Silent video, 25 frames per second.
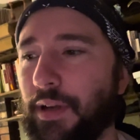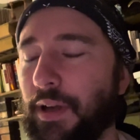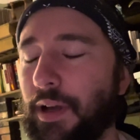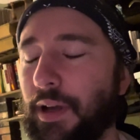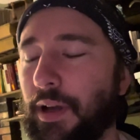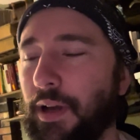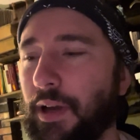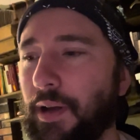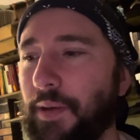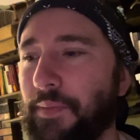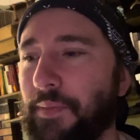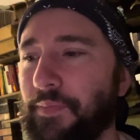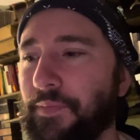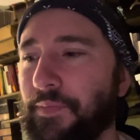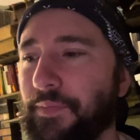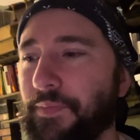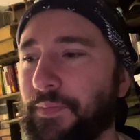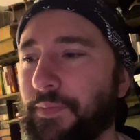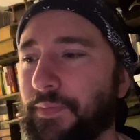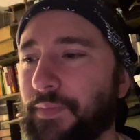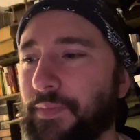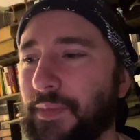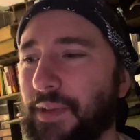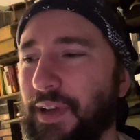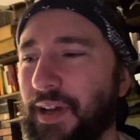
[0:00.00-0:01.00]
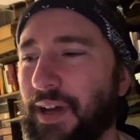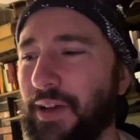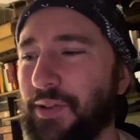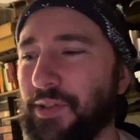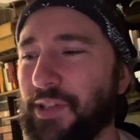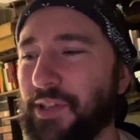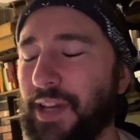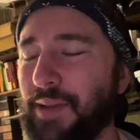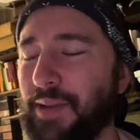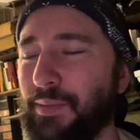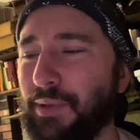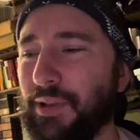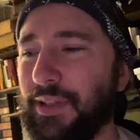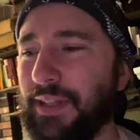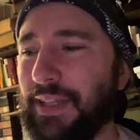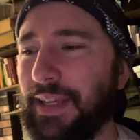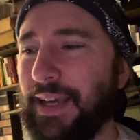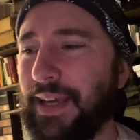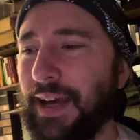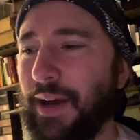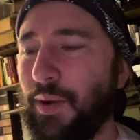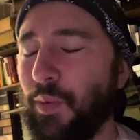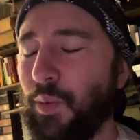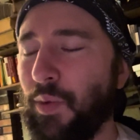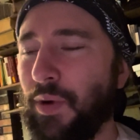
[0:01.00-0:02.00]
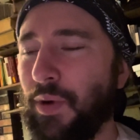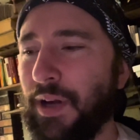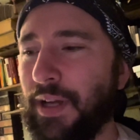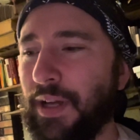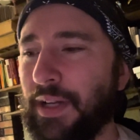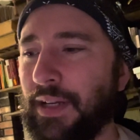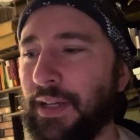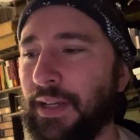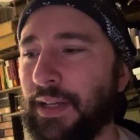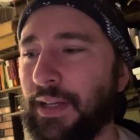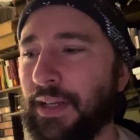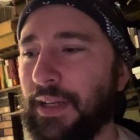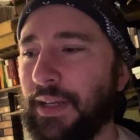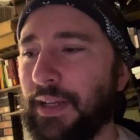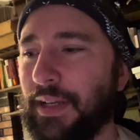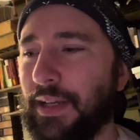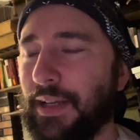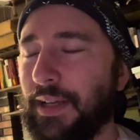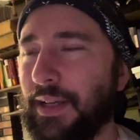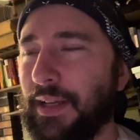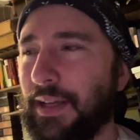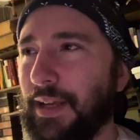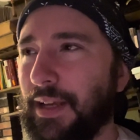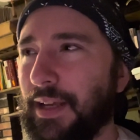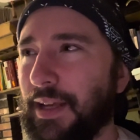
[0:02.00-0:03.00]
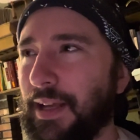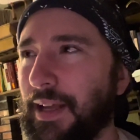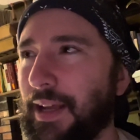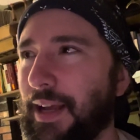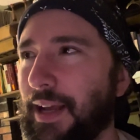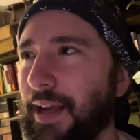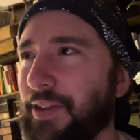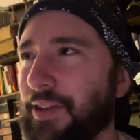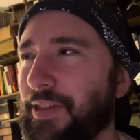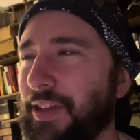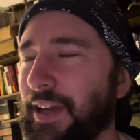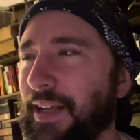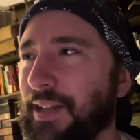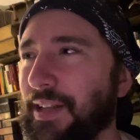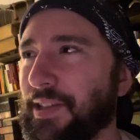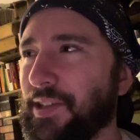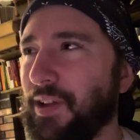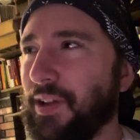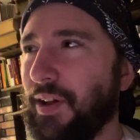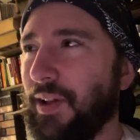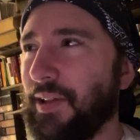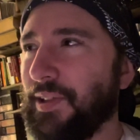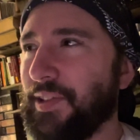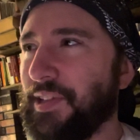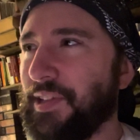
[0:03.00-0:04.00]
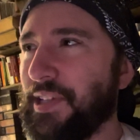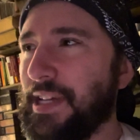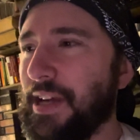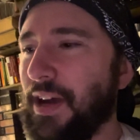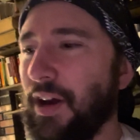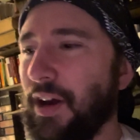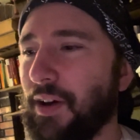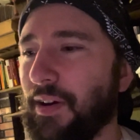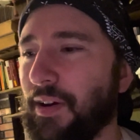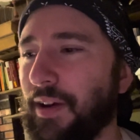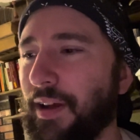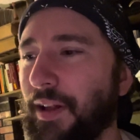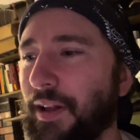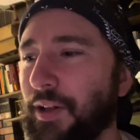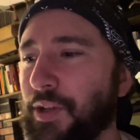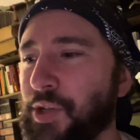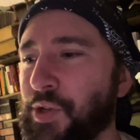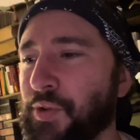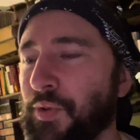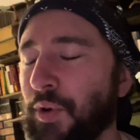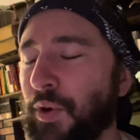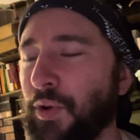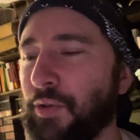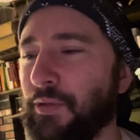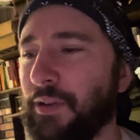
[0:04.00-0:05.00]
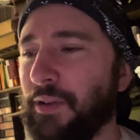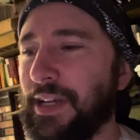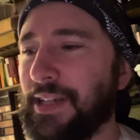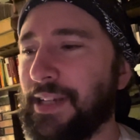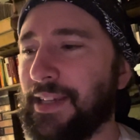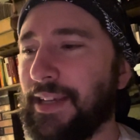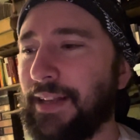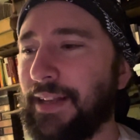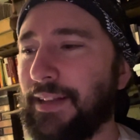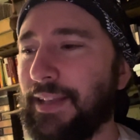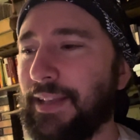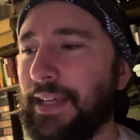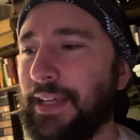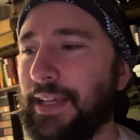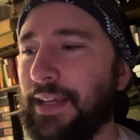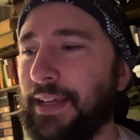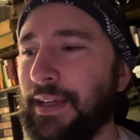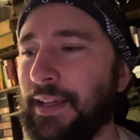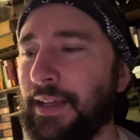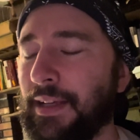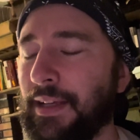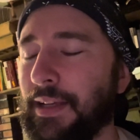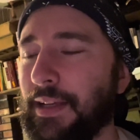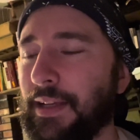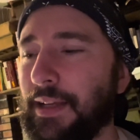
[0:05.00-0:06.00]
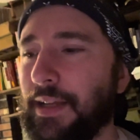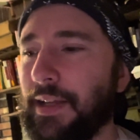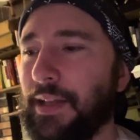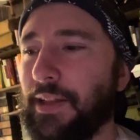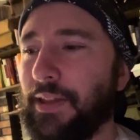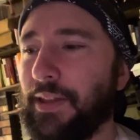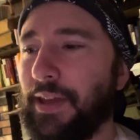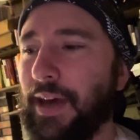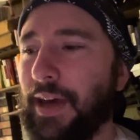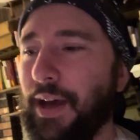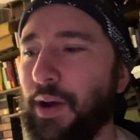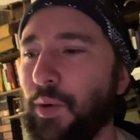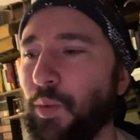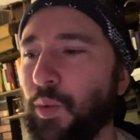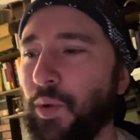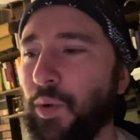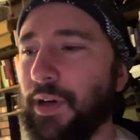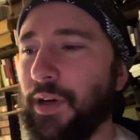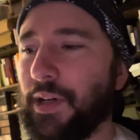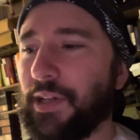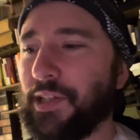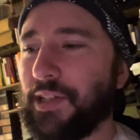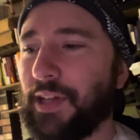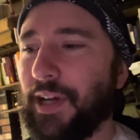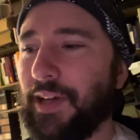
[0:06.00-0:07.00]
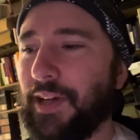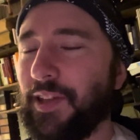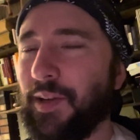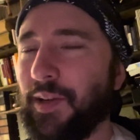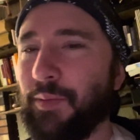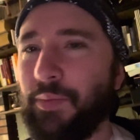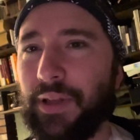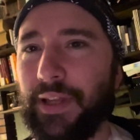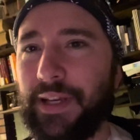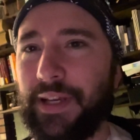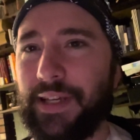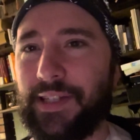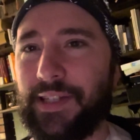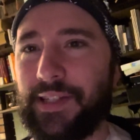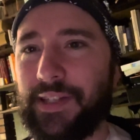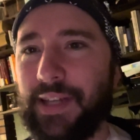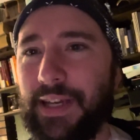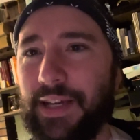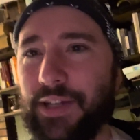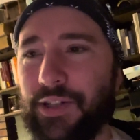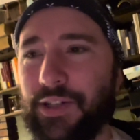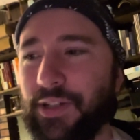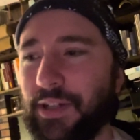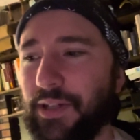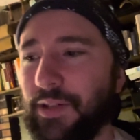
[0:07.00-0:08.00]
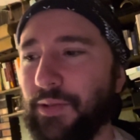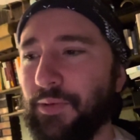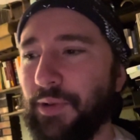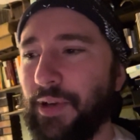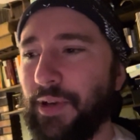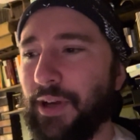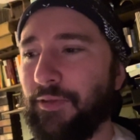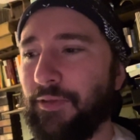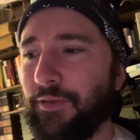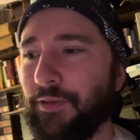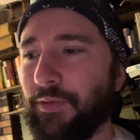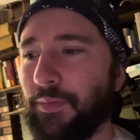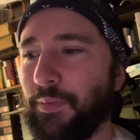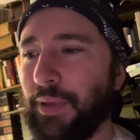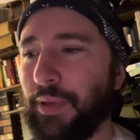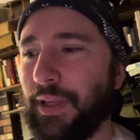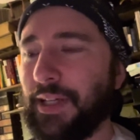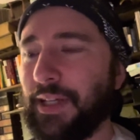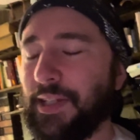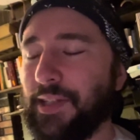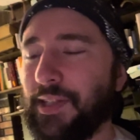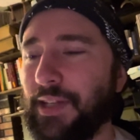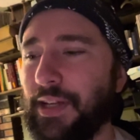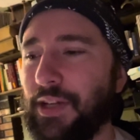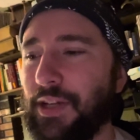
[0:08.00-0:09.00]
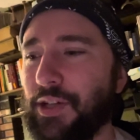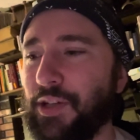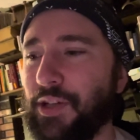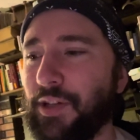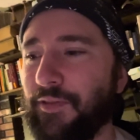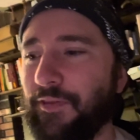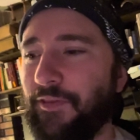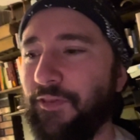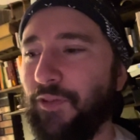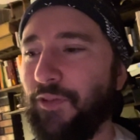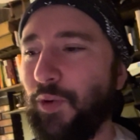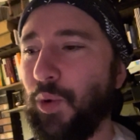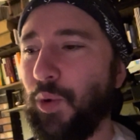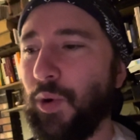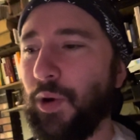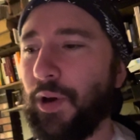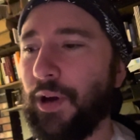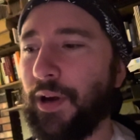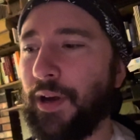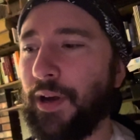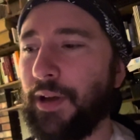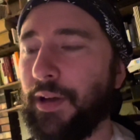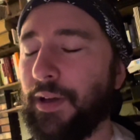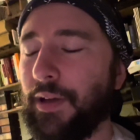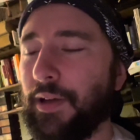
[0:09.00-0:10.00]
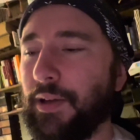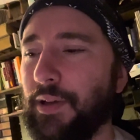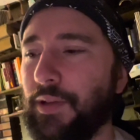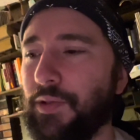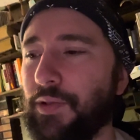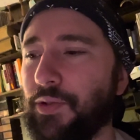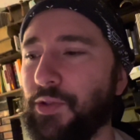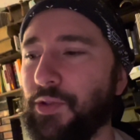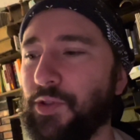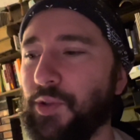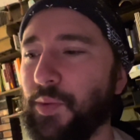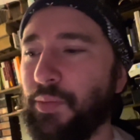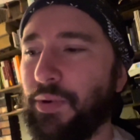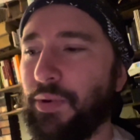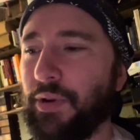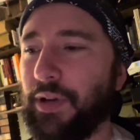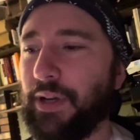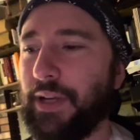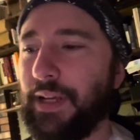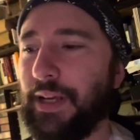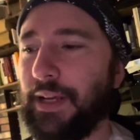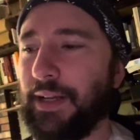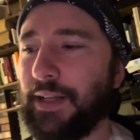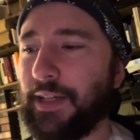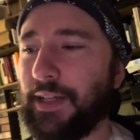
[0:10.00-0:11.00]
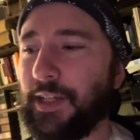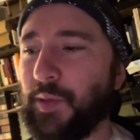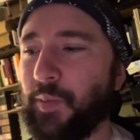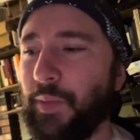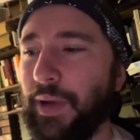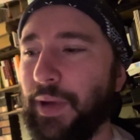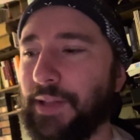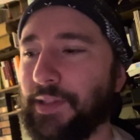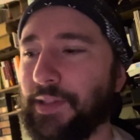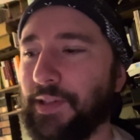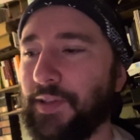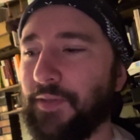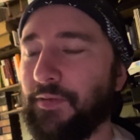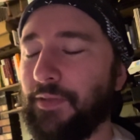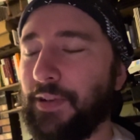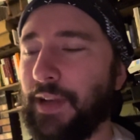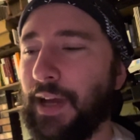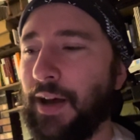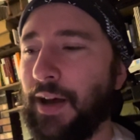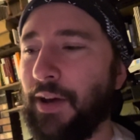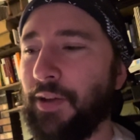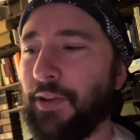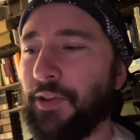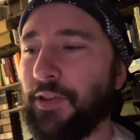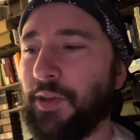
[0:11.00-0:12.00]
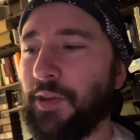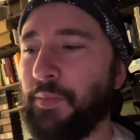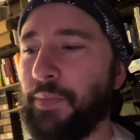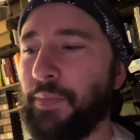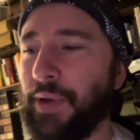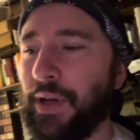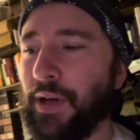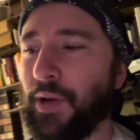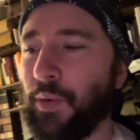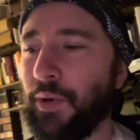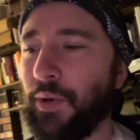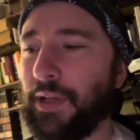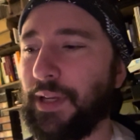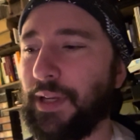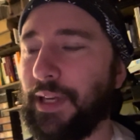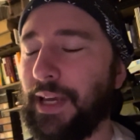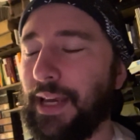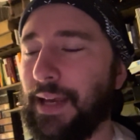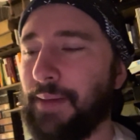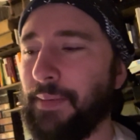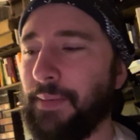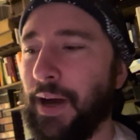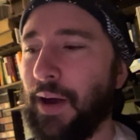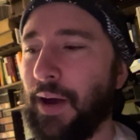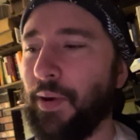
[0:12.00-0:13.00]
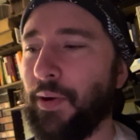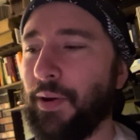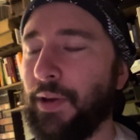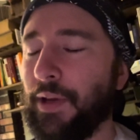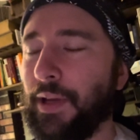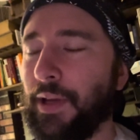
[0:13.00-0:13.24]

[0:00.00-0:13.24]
I was able to get one, I think it's called DRL, Drone Racing League, that works on the PlayStation. We have a PlayStation 4. Those are pretty inexpensive now that the bigger one came out.